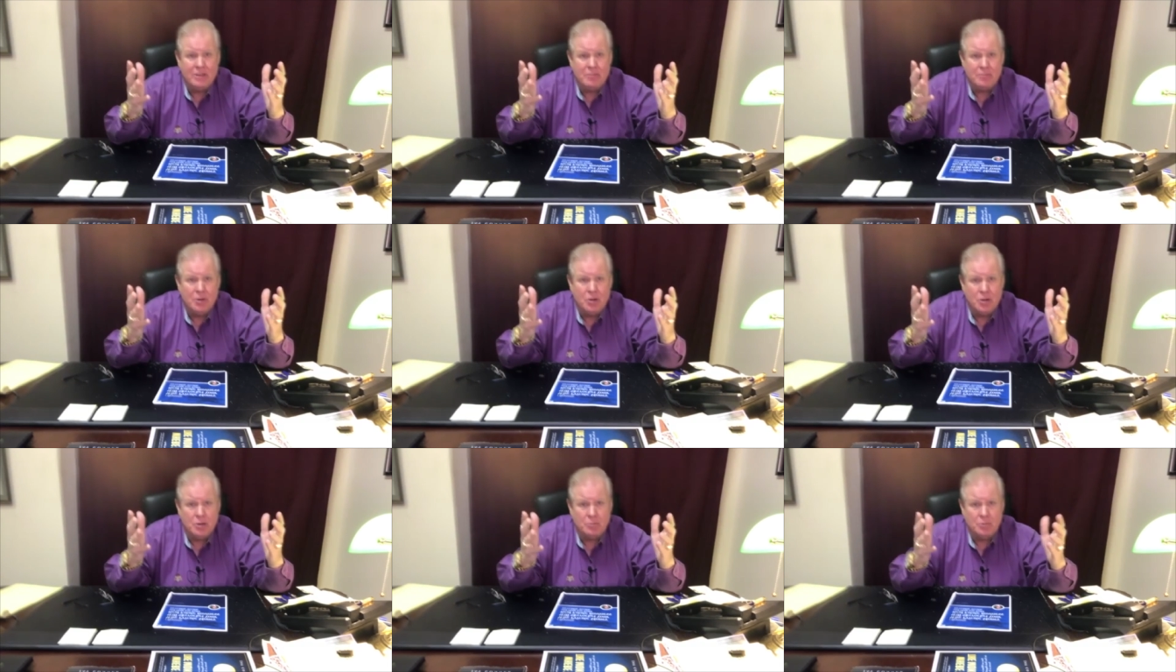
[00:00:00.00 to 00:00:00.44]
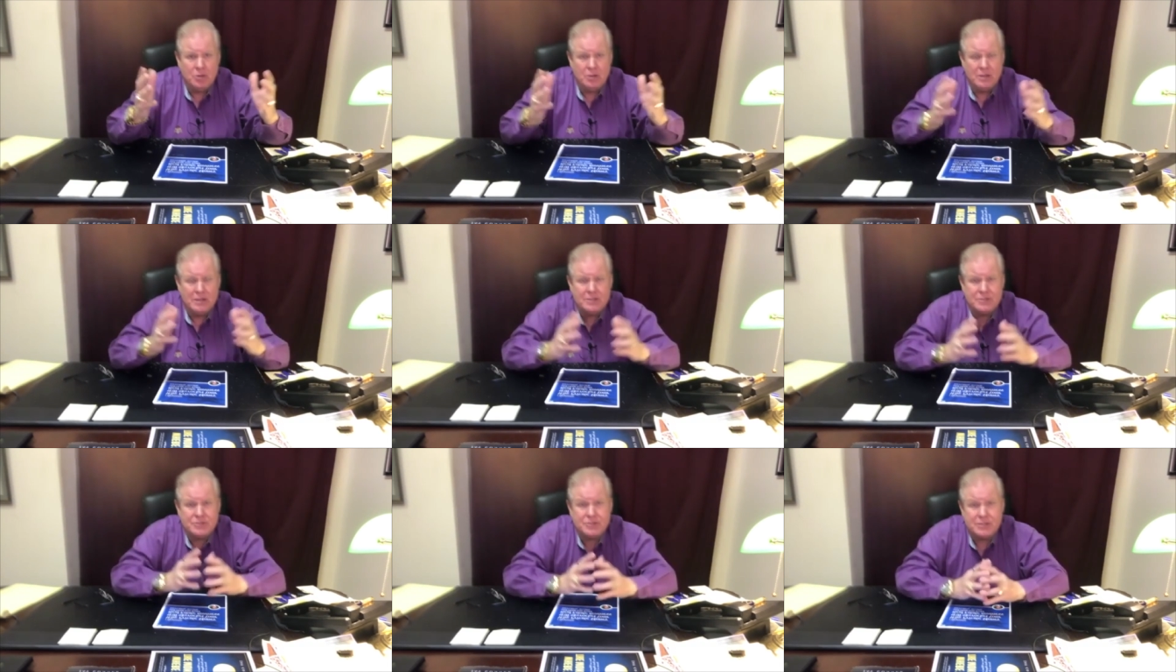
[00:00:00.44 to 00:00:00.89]
the multiple
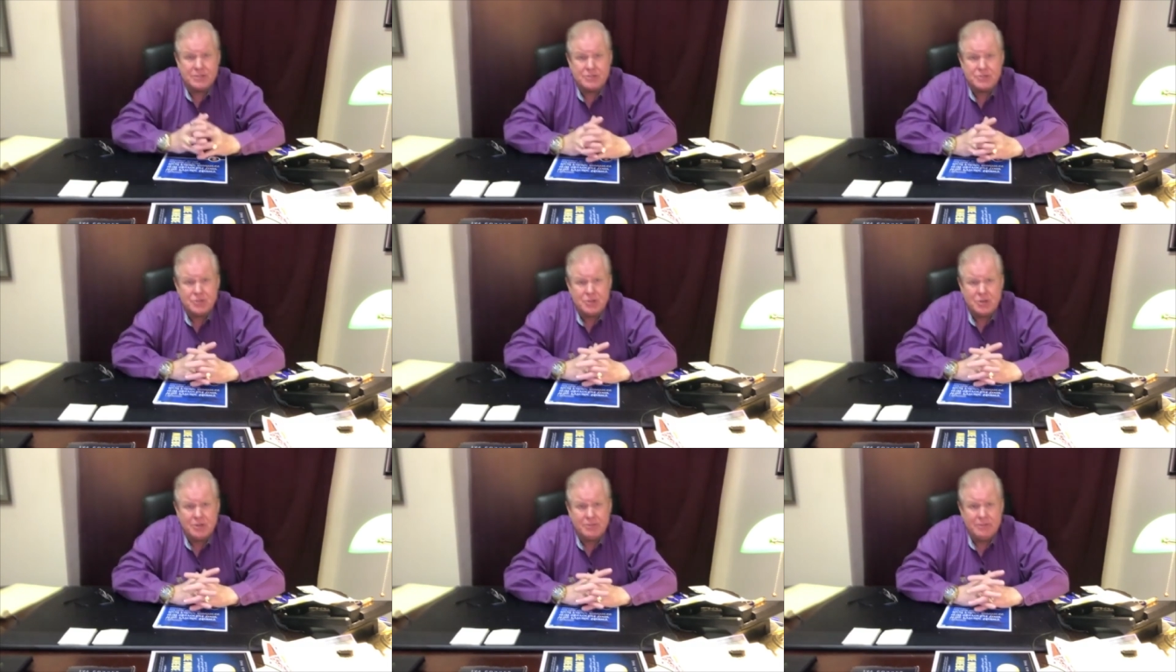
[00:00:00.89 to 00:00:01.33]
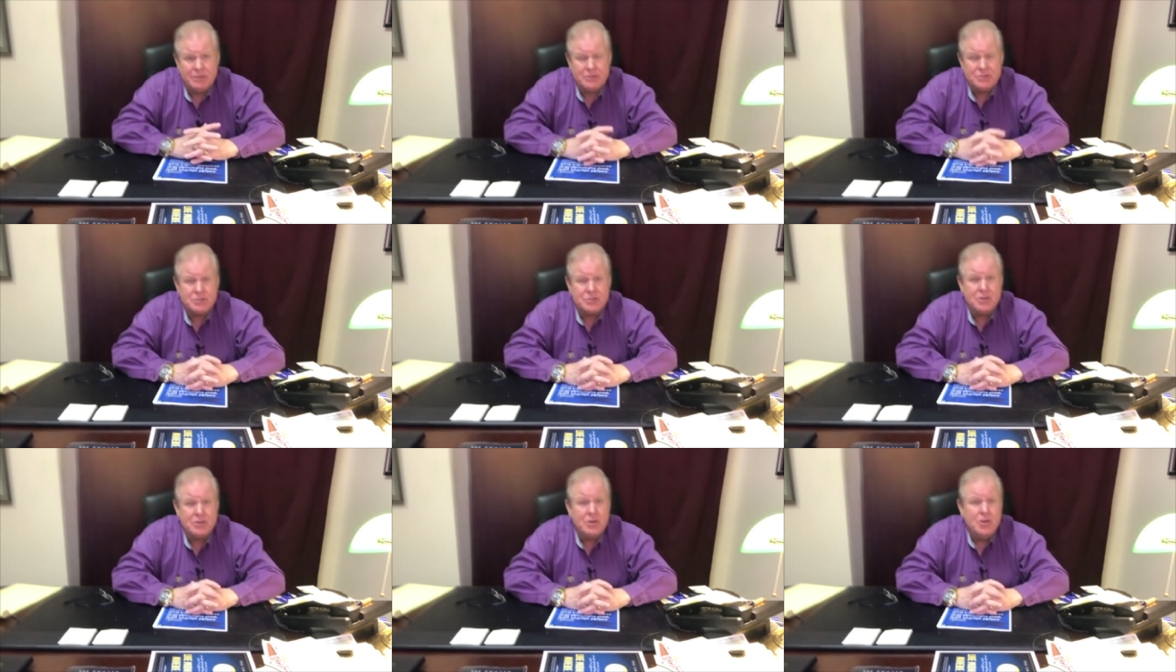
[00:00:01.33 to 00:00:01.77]
listing
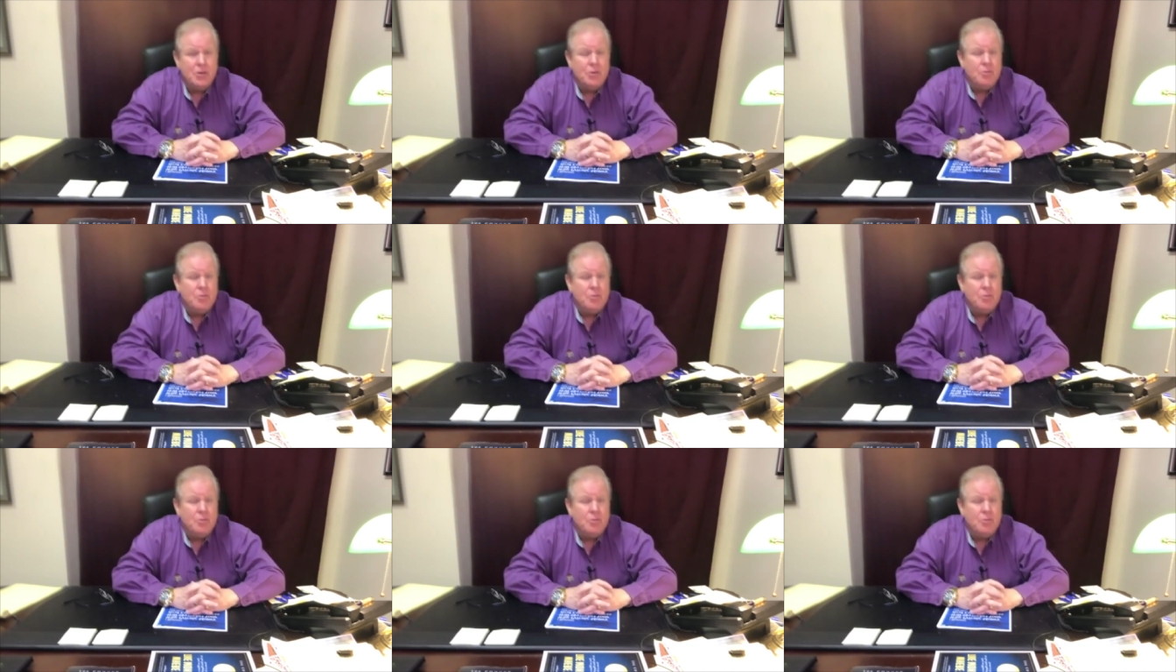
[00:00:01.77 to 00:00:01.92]
service.